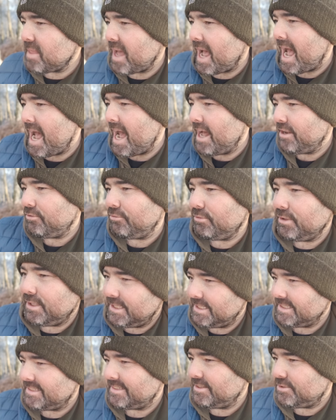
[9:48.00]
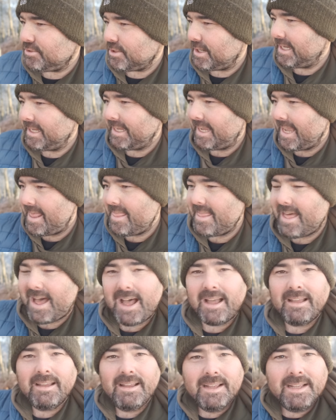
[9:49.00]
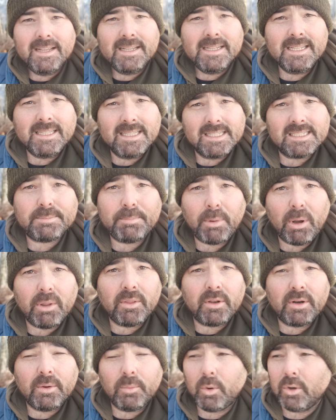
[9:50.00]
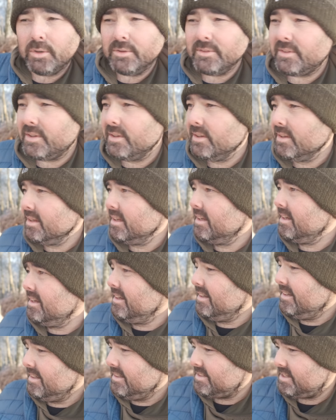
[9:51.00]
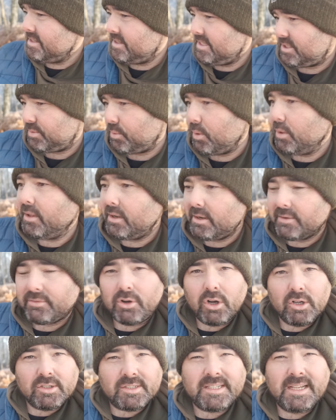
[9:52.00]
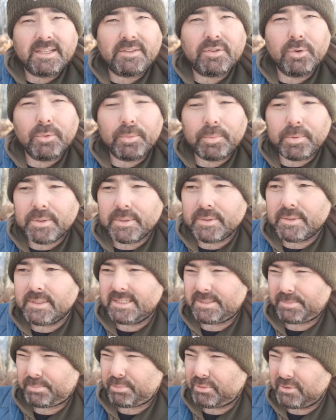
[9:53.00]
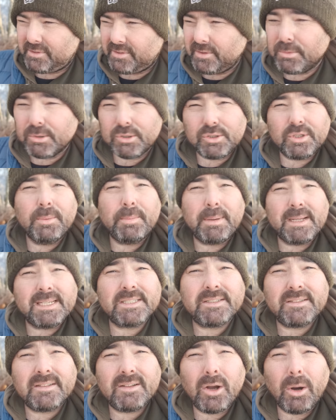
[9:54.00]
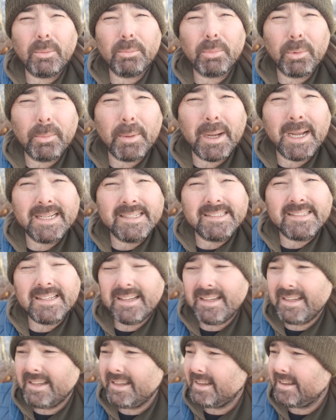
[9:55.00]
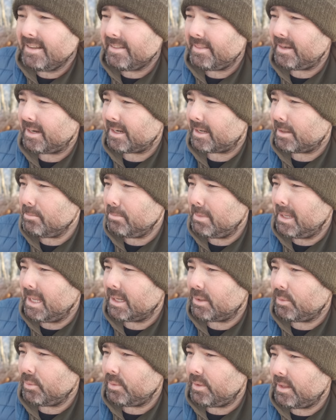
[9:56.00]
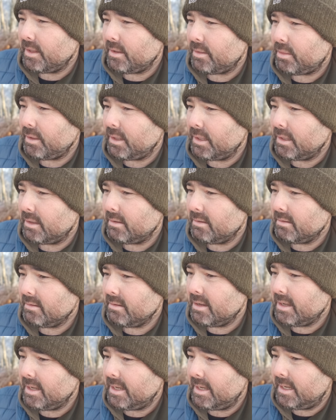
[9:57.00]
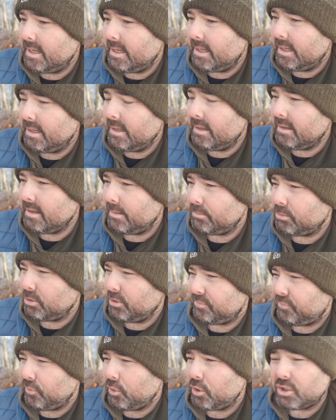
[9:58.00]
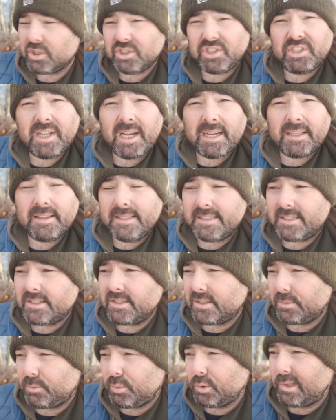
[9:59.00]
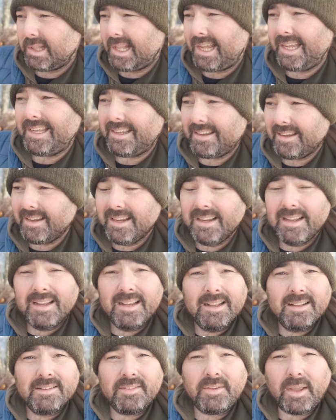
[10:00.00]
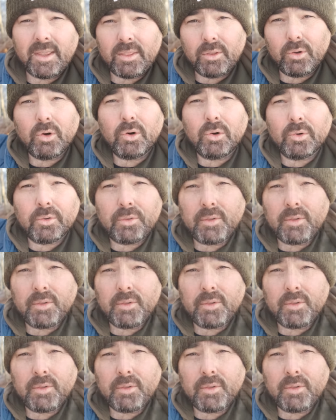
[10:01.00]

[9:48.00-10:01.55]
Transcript: the harder it is to try and get that in the spot that I want. So this one that I've got set up is pretty much the best compromise that I can make with it, I think. Uh, I'm going to focus stack this because I would like to get the whole